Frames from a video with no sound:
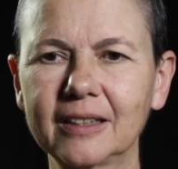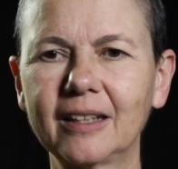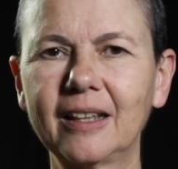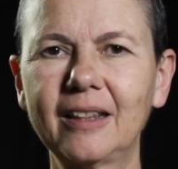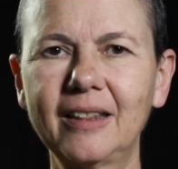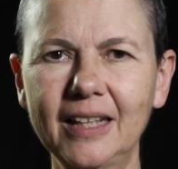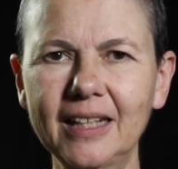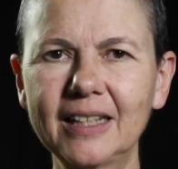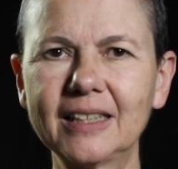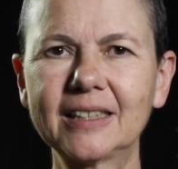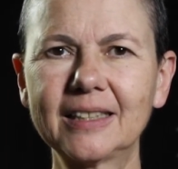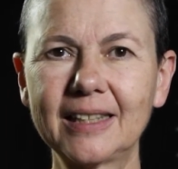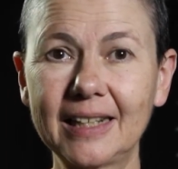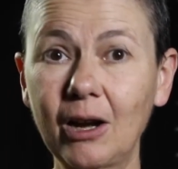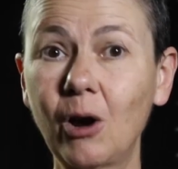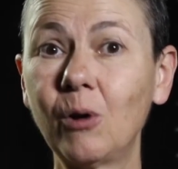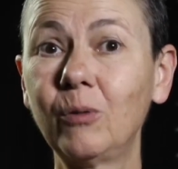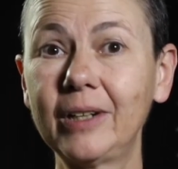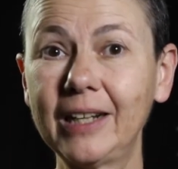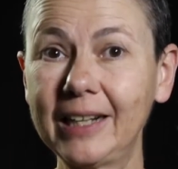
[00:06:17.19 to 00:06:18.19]
this
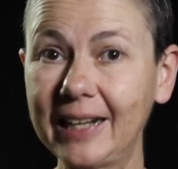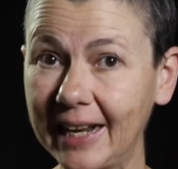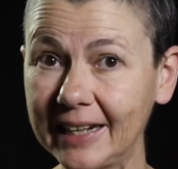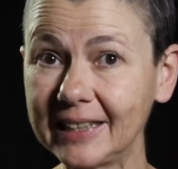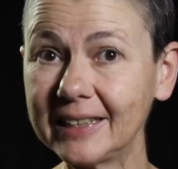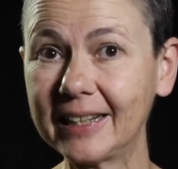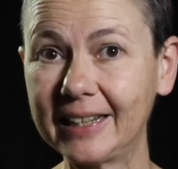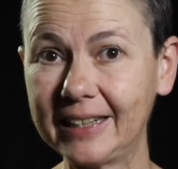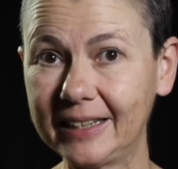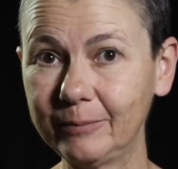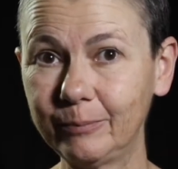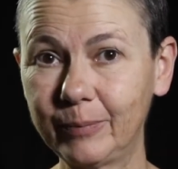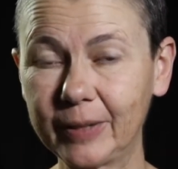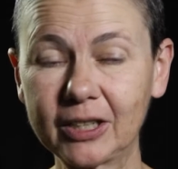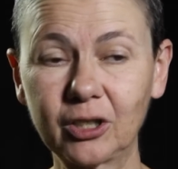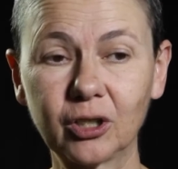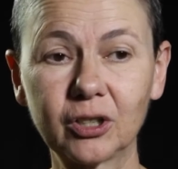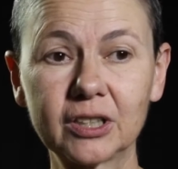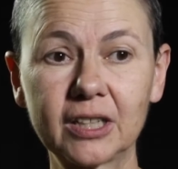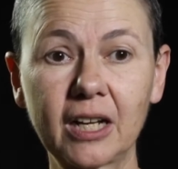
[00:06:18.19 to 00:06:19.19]
only lately,
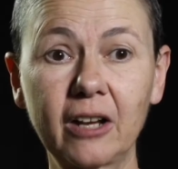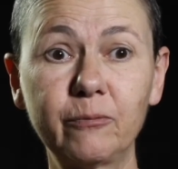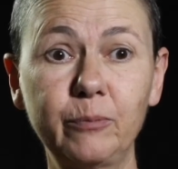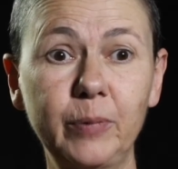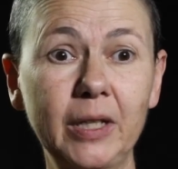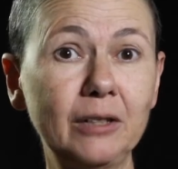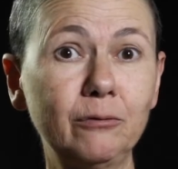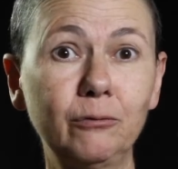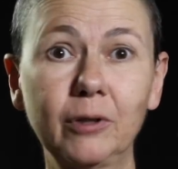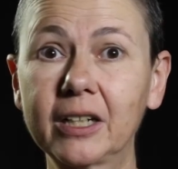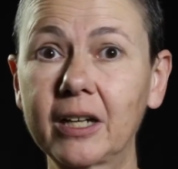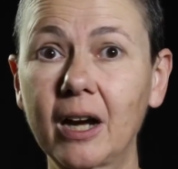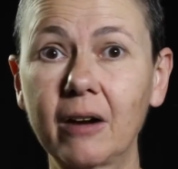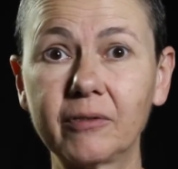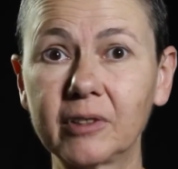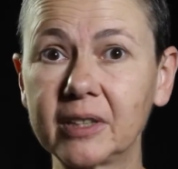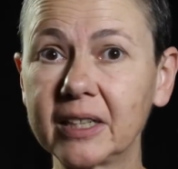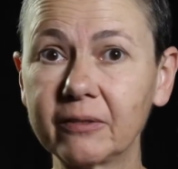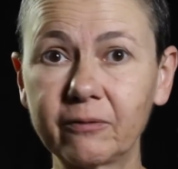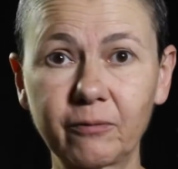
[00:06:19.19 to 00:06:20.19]
because I've been
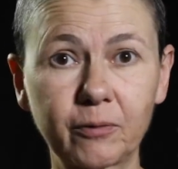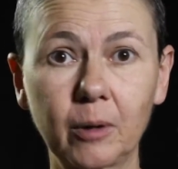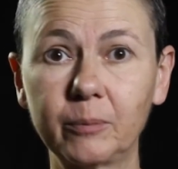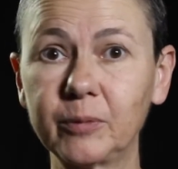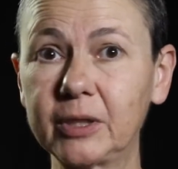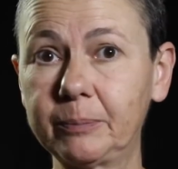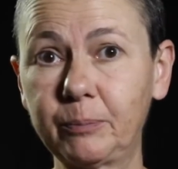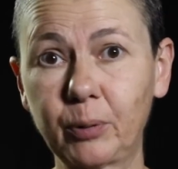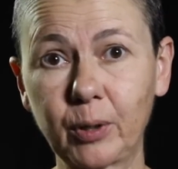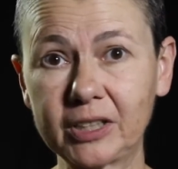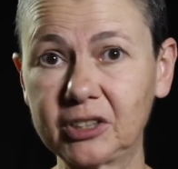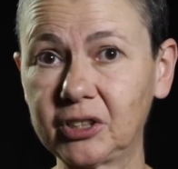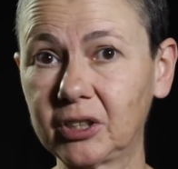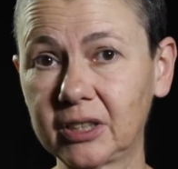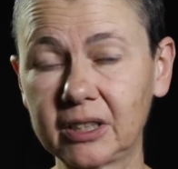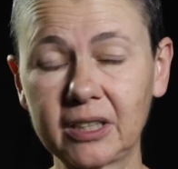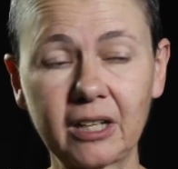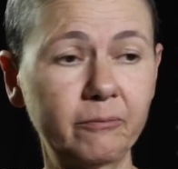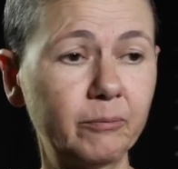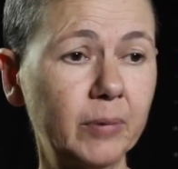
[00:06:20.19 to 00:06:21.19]
recovering from
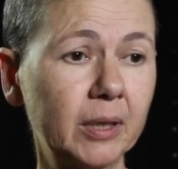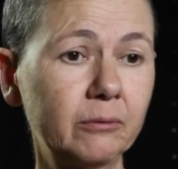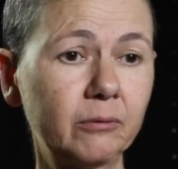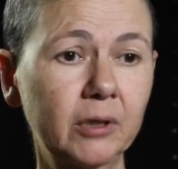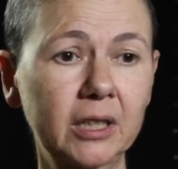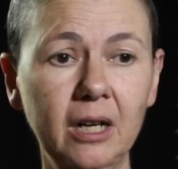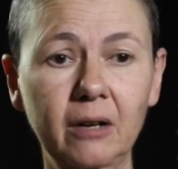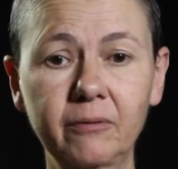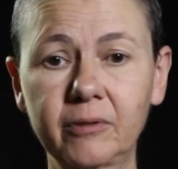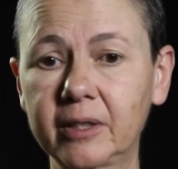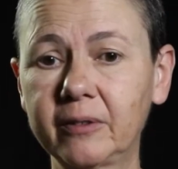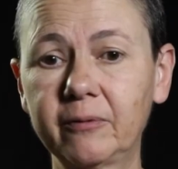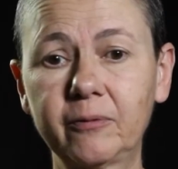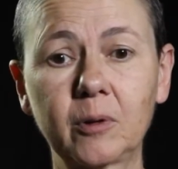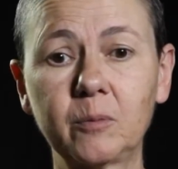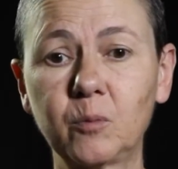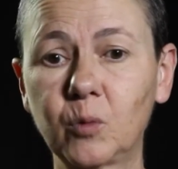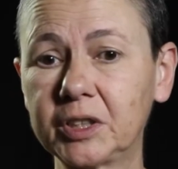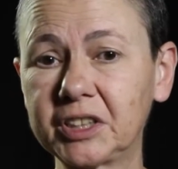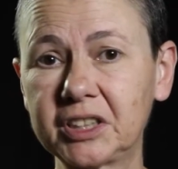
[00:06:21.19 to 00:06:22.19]
depression, I've been recovering
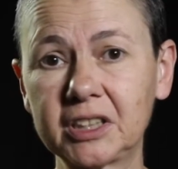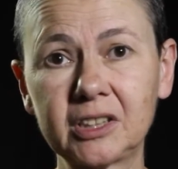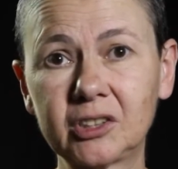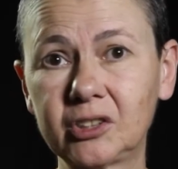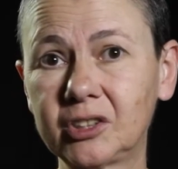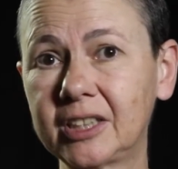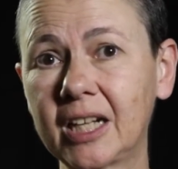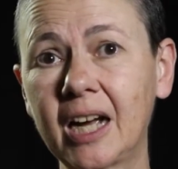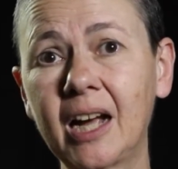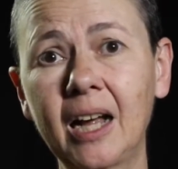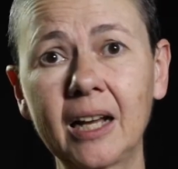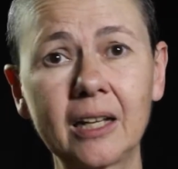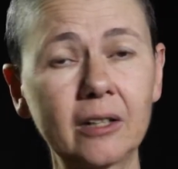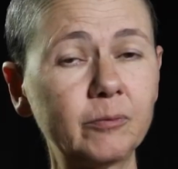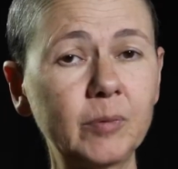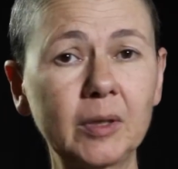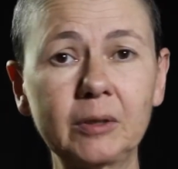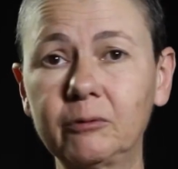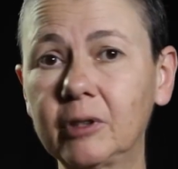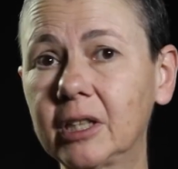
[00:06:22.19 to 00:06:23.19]
from wanting to die,
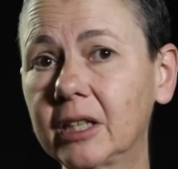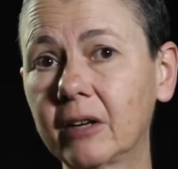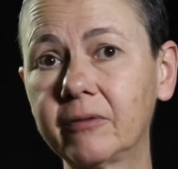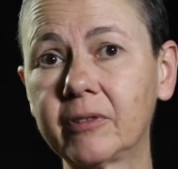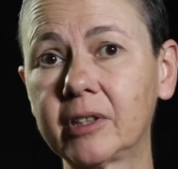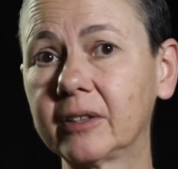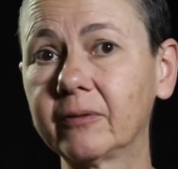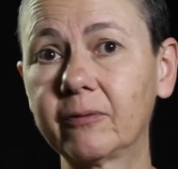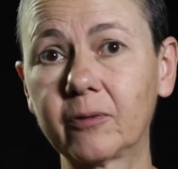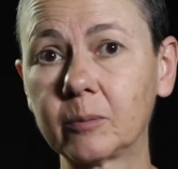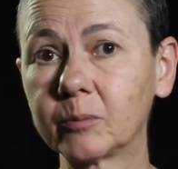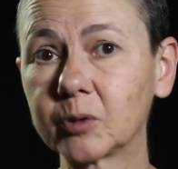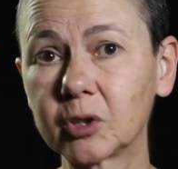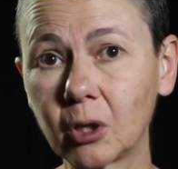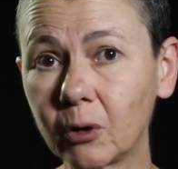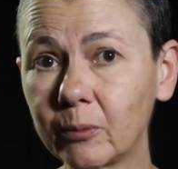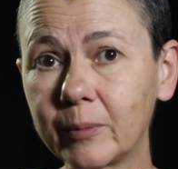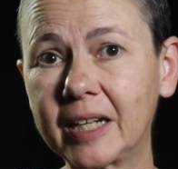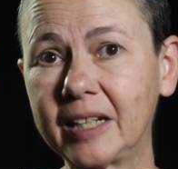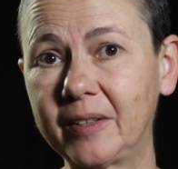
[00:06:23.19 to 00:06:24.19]
I've been recovering from
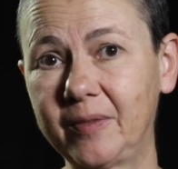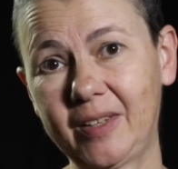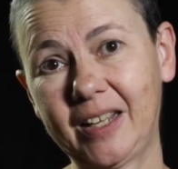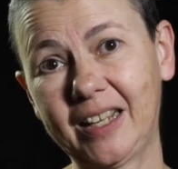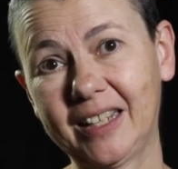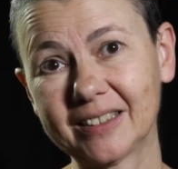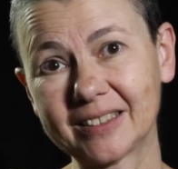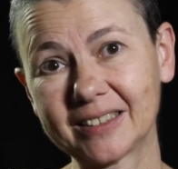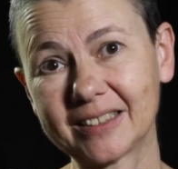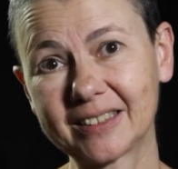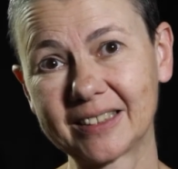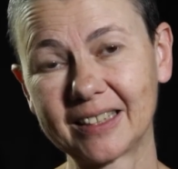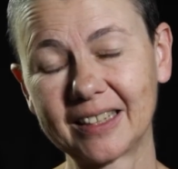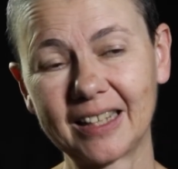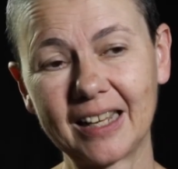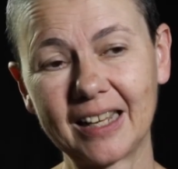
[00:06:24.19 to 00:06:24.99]
so many things.